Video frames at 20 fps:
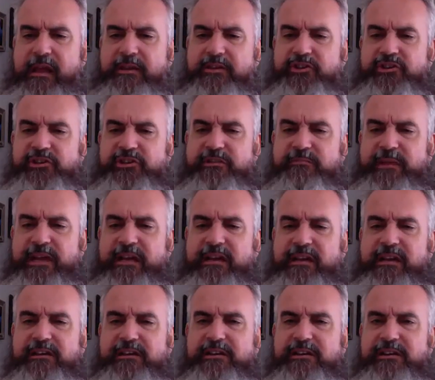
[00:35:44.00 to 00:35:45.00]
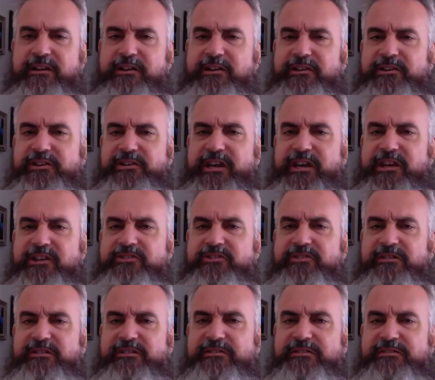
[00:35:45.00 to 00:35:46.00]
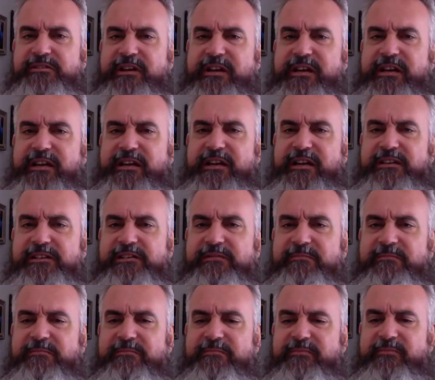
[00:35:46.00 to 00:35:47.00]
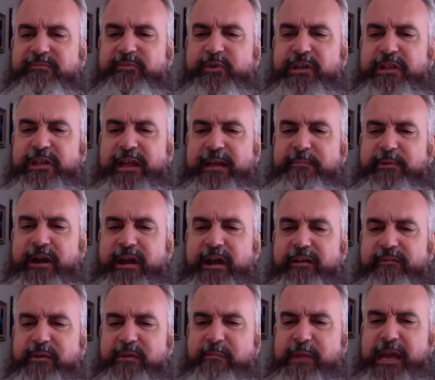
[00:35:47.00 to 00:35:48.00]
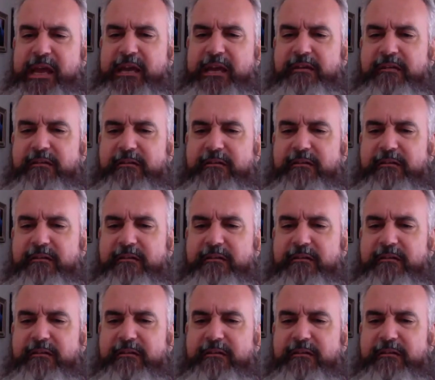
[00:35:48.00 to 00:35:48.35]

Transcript: Jimmy, I need to know your schedule so I can get some free labor out of you, man.